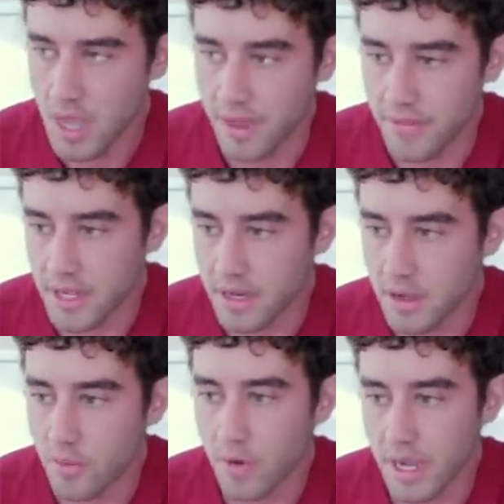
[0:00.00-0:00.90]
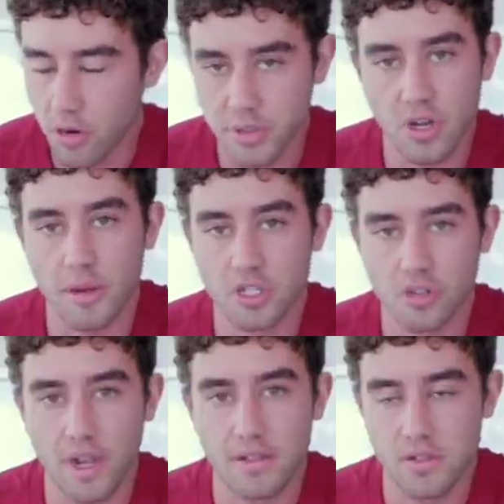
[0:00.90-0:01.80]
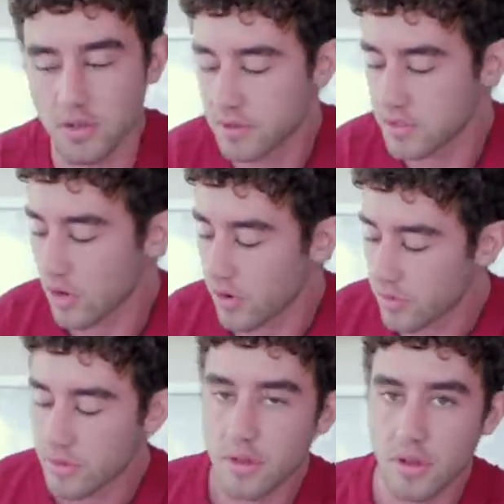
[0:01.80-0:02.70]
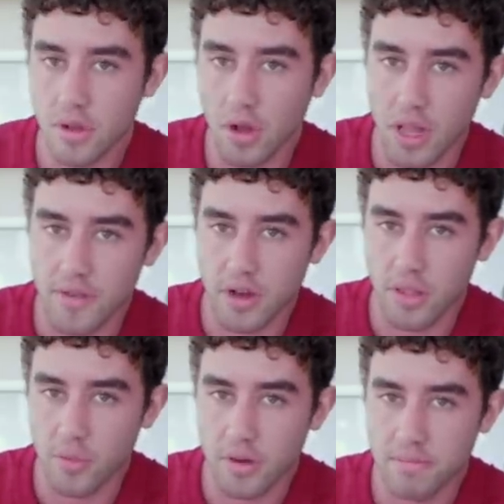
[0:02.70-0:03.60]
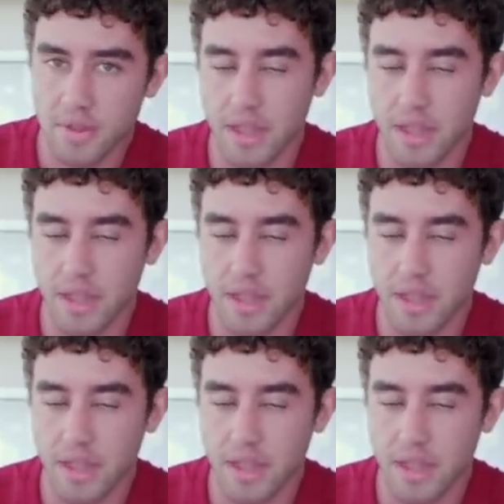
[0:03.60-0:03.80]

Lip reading: and then it'll be time to train soon, so I'll have another one.